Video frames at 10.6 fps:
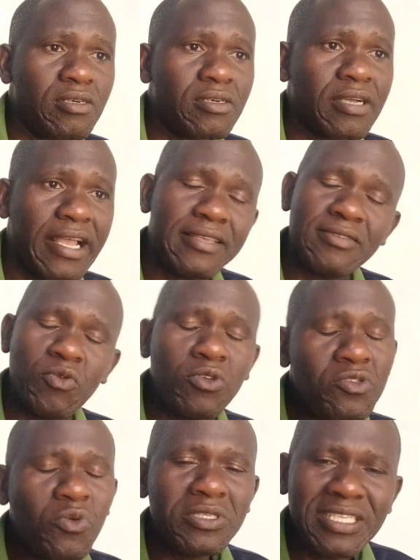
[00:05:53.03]
guys, what
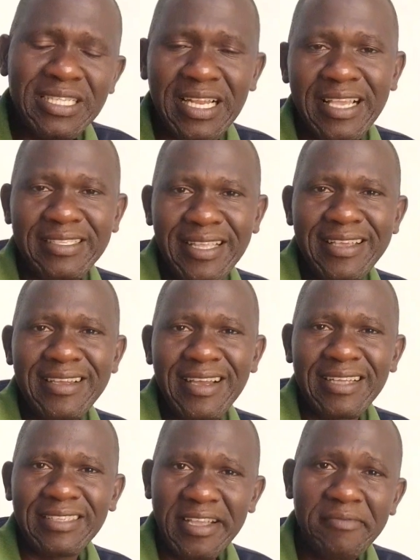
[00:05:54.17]
was it like staying at
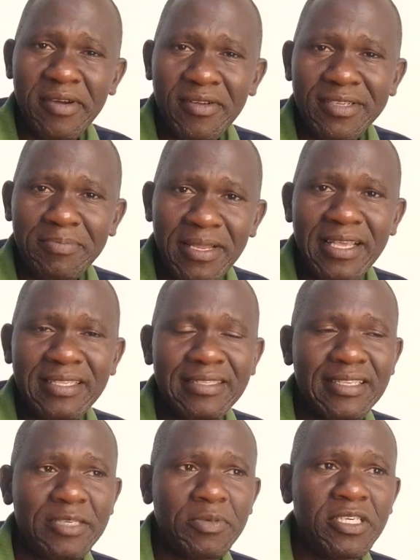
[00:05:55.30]
Ayamara's place,
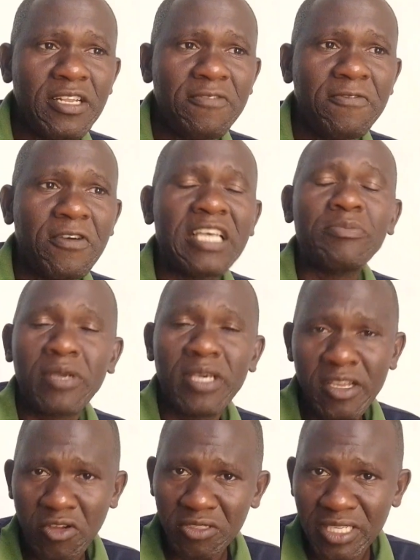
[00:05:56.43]
especially for aspiring
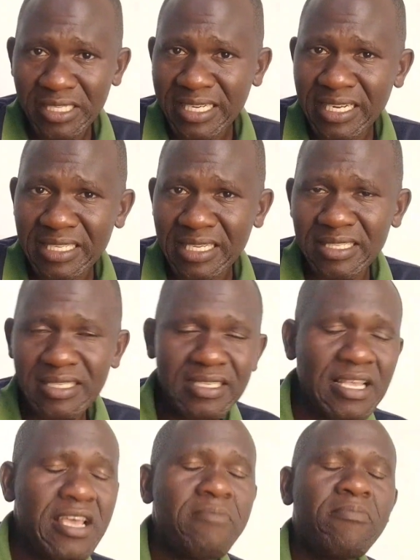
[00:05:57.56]
content creators
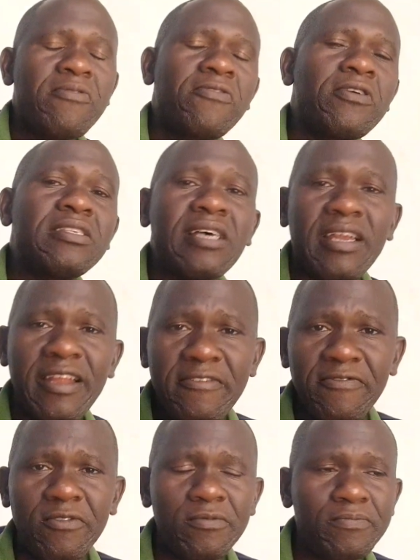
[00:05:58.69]
before his arrival?